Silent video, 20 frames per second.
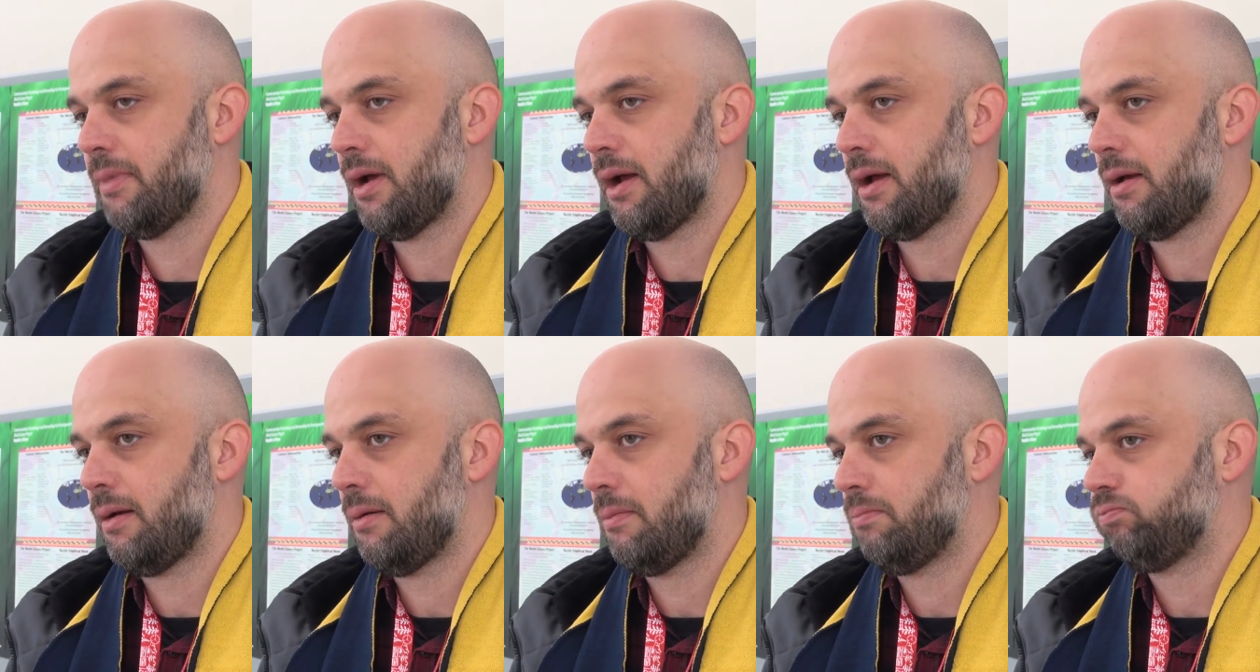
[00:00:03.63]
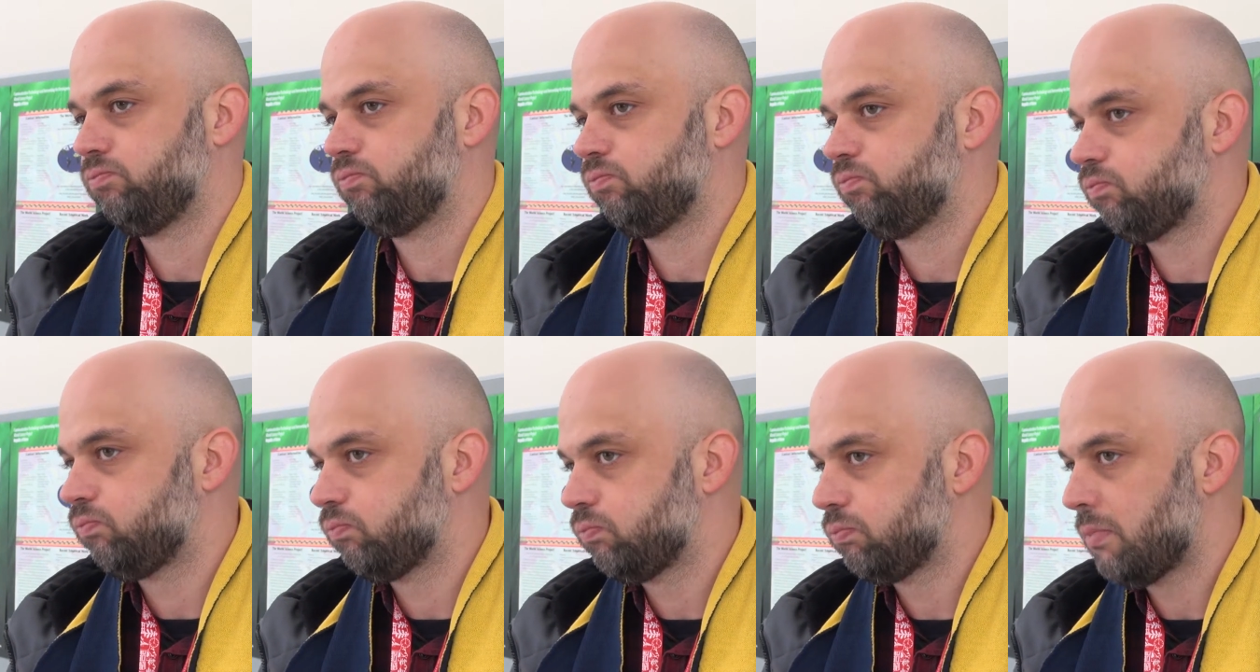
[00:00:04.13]

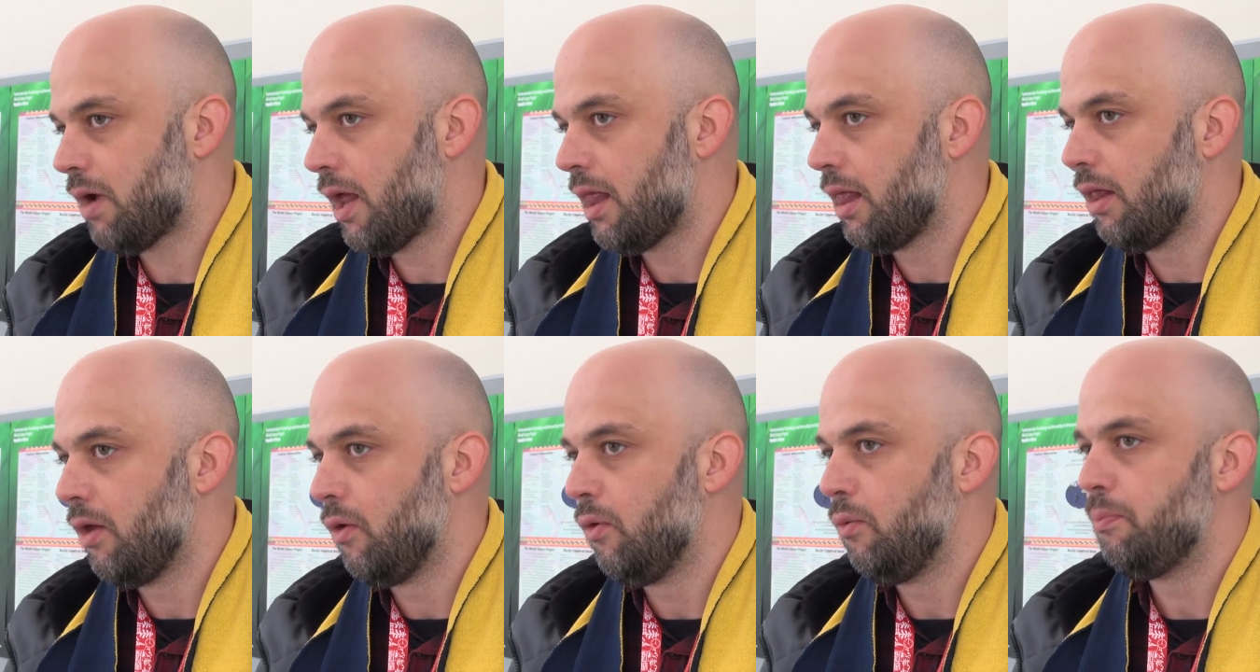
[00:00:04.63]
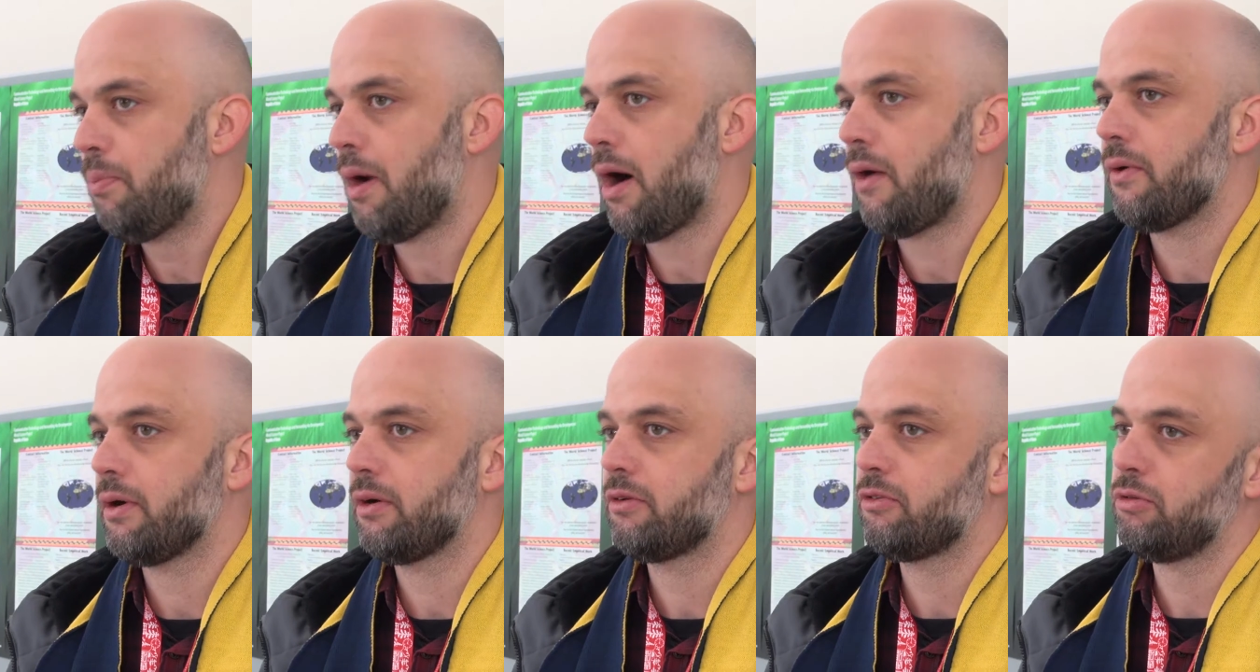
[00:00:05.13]
a low
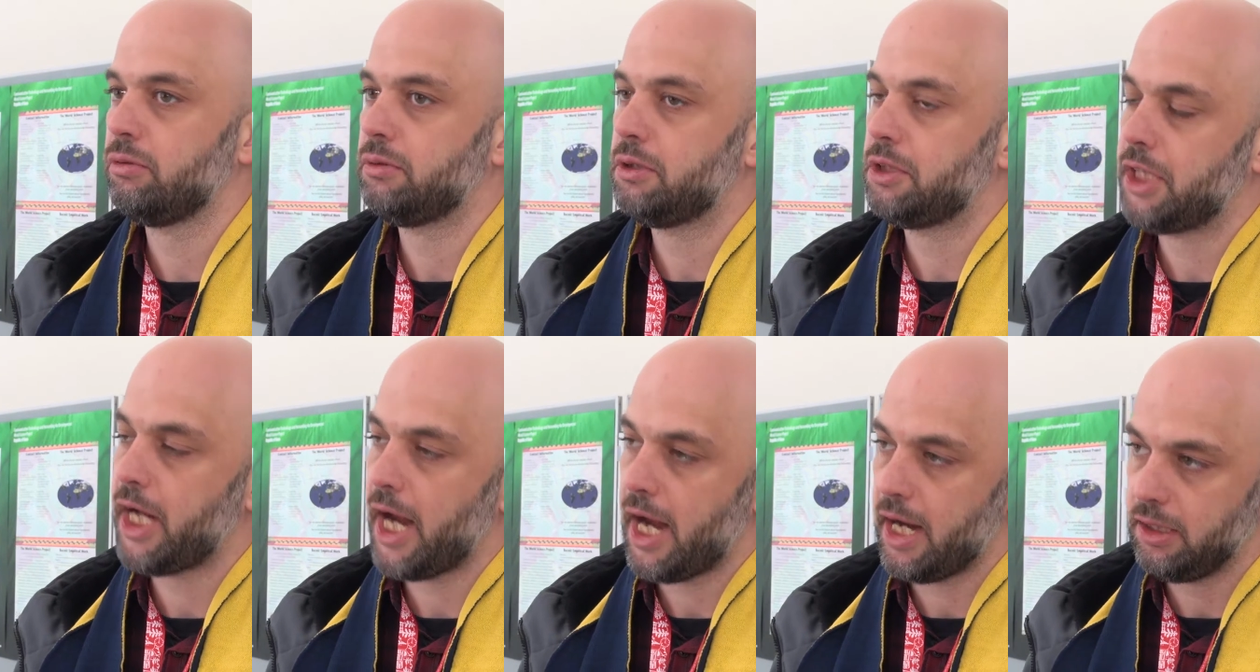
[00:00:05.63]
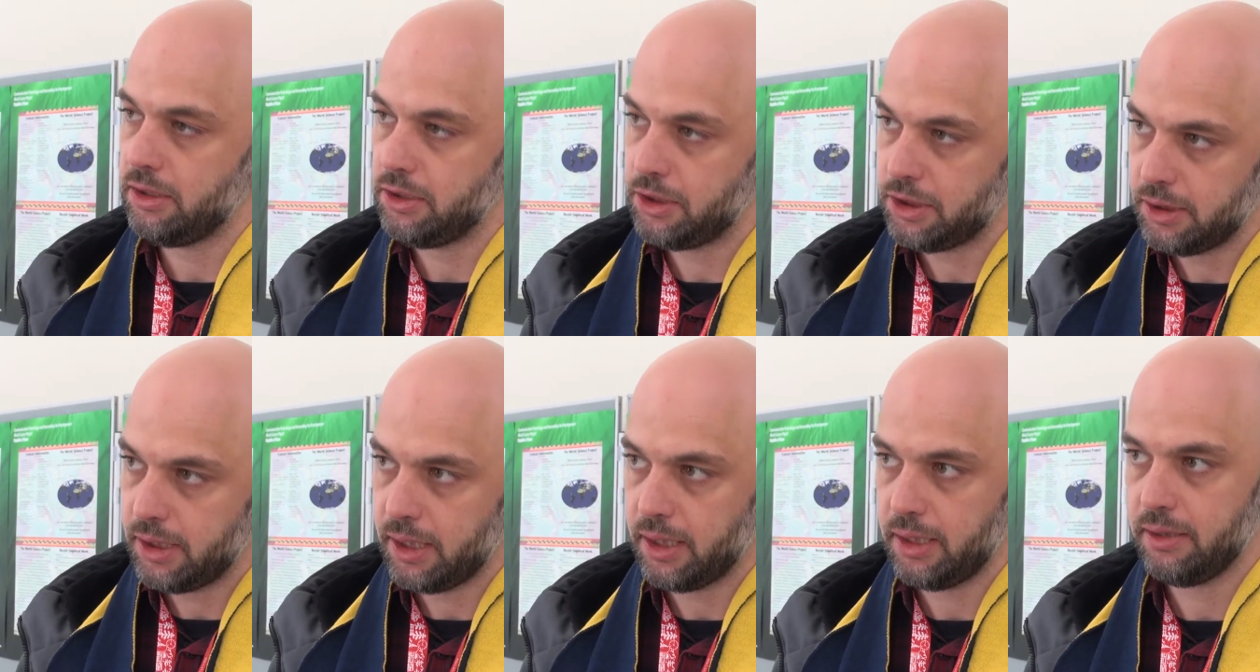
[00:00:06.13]
power to
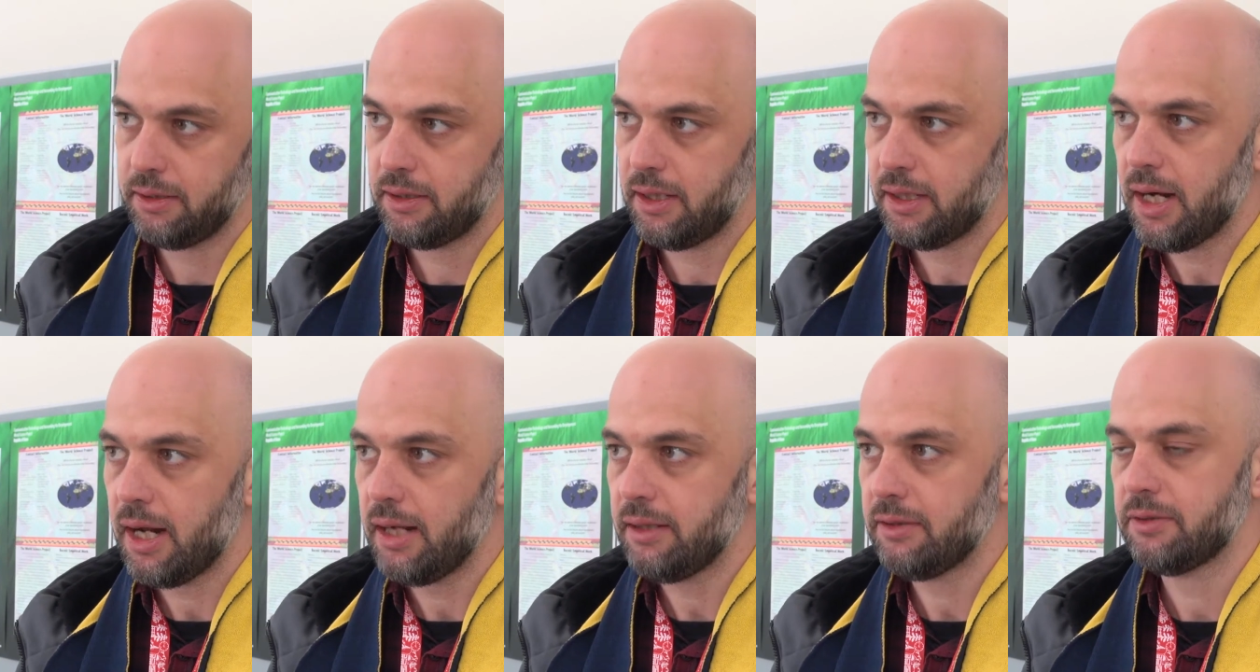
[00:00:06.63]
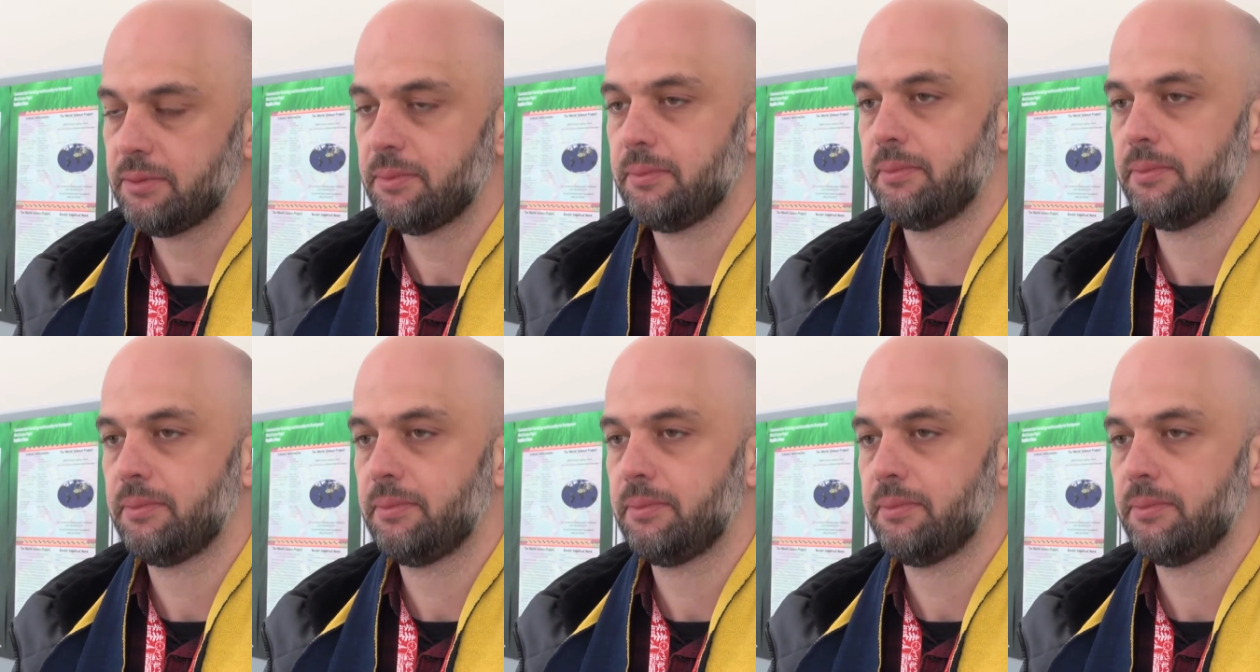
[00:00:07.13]
change the internet